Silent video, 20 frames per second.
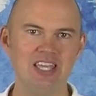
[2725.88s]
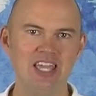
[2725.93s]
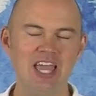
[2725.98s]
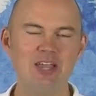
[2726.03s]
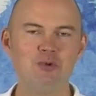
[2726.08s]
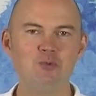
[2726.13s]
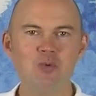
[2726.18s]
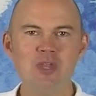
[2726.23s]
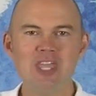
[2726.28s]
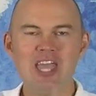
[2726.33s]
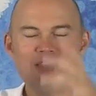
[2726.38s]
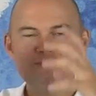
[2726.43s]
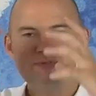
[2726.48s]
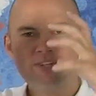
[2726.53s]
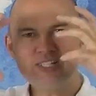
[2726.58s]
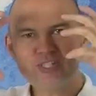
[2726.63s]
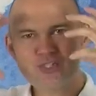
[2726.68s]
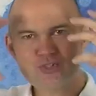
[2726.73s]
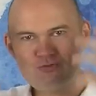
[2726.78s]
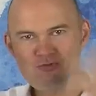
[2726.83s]
And we have
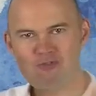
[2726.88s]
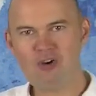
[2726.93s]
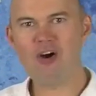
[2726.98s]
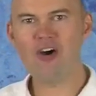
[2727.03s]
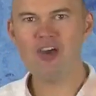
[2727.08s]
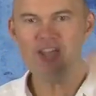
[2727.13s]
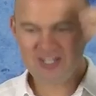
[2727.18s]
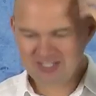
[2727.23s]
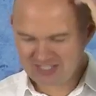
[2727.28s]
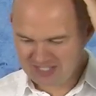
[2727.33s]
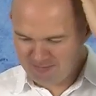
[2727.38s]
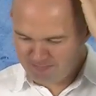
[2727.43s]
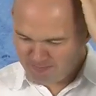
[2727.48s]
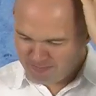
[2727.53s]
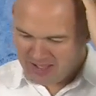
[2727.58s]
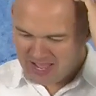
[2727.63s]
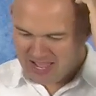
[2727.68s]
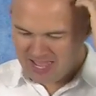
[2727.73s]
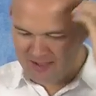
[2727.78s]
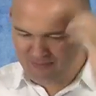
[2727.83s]
destroyed the
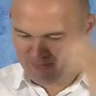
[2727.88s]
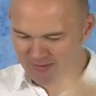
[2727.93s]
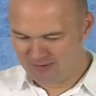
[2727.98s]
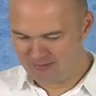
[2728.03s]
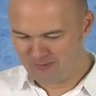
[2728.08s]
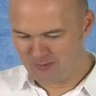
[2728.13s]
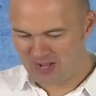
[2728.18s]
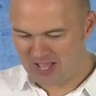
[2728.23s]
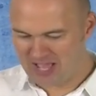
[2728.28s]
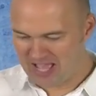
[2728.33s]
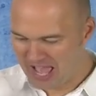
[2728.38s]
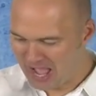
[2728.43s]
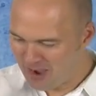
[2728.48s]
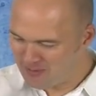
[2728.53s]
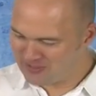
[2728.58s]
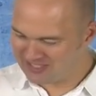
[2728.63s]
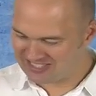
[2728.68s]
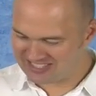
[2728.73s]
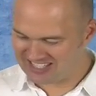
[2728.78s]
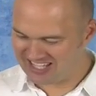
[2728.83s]
Bible, I
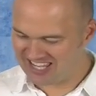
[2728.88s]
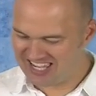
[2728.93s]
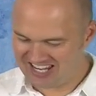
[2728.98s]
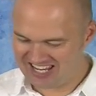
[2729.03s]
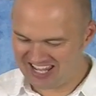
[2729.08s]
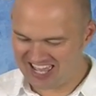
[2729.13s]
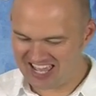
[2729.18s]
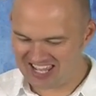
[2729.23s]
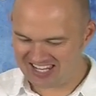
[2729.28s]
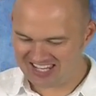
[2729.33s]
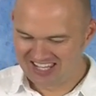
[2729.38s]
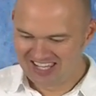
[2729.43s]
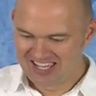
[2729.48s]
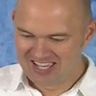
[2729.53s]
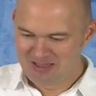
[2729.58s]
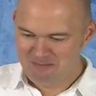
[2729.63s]
would say that,